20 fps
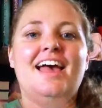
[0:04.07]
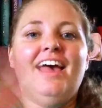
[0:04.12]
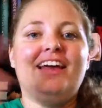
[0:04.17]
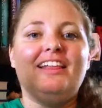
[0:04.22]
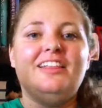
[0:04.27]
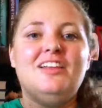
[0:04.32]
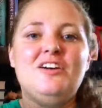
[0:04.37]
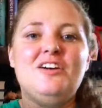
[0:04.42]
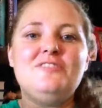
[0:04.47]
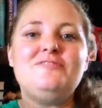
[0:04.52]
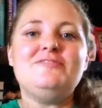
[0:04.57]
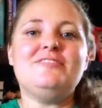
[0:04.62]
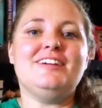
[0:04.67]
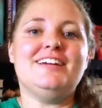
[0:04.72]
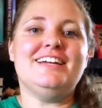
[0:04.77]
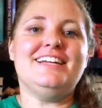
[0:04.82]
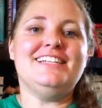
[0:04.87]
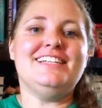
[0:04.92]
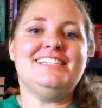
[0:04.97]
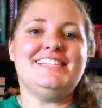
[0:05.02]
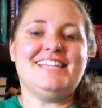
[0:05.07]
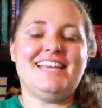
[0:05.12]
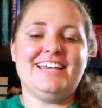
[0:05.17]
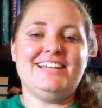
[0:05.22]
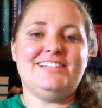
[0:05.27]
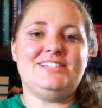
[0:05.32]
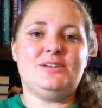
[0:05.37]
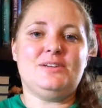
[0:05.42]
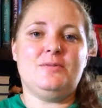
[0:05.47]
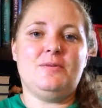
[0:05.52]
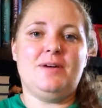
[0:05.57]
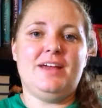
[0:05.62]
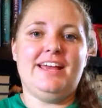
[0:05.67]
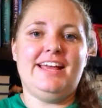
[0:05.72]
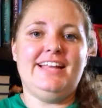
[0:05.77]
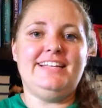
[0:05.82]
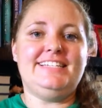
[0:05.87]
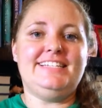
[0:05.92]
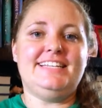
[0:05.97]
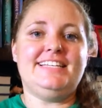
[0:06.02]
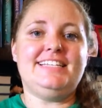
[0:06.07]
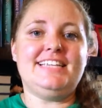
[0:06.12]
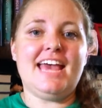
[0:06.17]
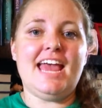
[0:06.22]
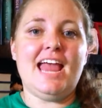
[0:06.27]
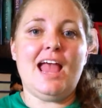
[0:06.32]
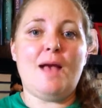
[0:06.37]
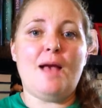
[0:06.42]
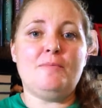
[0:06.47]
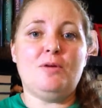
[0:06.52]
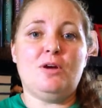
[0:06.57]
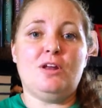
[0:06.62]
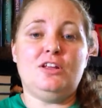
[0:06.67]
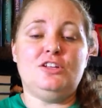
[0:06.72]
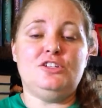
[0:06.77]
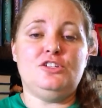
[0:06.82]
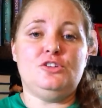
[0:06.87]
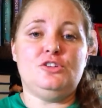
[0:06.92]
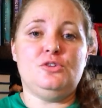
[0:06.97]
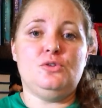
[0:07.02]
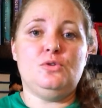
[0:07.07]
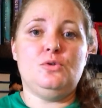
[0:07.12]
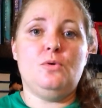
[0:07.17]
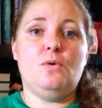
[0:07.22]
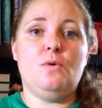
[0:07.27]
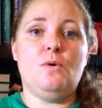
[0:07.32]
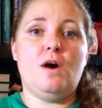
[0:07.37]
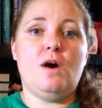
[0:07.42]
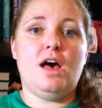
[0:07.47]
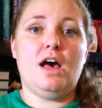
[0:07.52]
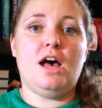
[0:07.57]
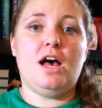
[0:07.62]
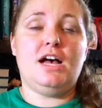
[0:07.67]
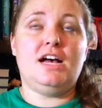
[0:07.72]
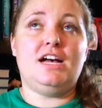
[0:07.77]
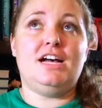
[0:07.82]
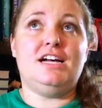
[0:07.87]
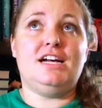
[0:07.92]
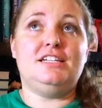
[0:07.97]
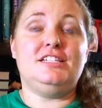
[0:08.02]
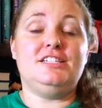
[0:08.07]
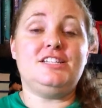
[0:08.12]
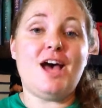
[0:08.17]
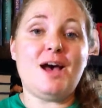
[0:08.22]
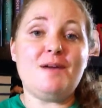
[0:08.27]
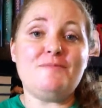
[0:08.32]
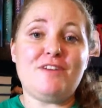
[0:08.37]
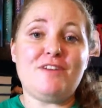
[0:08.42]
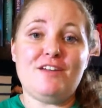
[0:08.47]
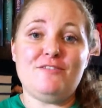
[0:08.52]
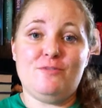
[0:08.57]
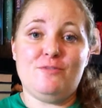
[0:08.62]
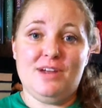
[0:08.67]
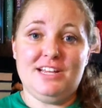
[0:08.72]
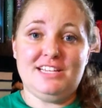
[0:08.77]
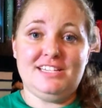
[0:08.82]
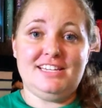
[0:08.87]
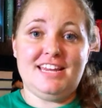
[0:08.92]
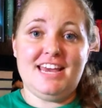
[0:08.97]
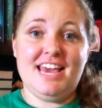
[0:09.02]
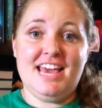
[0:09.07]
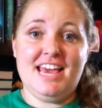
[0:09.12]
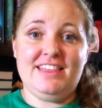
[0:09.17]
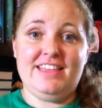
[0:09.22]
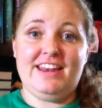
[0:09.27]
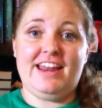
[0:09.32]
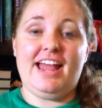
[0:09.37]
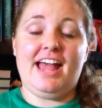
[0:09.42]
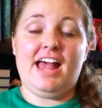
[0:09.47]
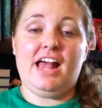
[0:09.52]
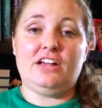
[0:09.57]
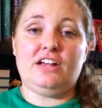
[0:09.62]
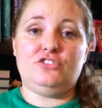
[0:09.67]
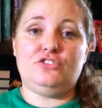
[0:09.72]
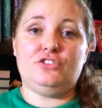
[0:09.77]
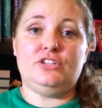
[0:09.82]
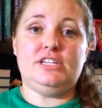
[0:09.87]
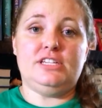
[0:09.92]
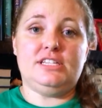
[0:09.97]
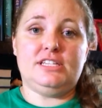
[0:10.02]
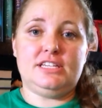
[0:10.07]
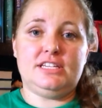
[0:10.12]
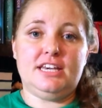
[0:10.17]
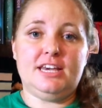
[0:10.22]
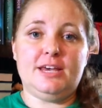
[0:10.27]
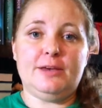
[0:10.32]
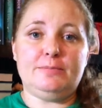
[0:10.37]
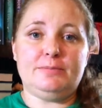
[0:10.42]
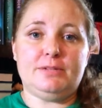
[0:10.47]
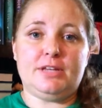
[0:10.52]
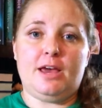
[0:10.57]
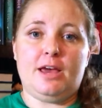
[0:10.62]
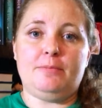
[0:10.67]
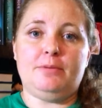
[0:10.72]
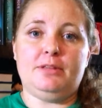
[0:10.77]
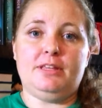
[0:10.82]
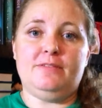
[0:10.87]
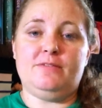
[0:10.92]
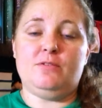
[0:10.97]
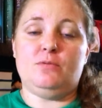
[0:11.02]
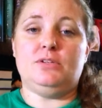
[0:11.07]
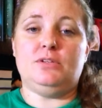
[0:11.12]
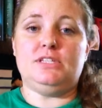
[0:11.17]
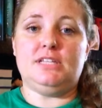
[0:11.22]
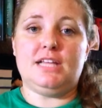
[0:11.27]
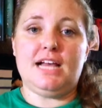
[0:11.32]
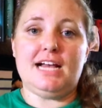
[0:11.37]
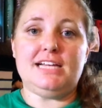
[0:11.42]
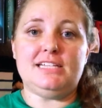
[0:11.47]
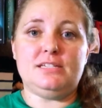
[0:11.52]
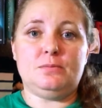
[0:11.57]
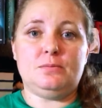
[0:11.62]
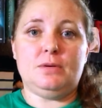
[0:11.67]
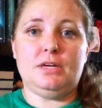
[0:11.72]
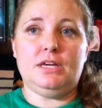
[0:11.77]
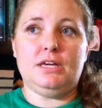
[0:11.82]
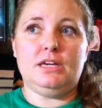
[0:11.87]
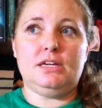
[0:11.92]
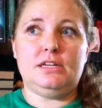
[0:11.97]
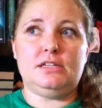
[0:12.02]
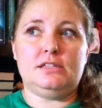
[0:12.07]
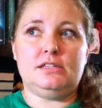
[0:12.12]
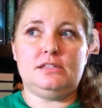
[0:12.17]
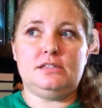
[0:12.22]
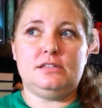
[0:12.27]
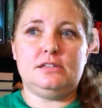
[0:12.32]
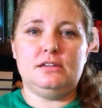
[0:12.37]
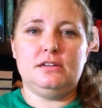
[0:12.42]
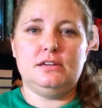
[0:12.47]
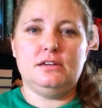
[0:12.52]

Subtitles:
Hello friends, it's Gwen. Today I'm going to do a Top 5 Wednesday that I actually skipped. I believe it was last week's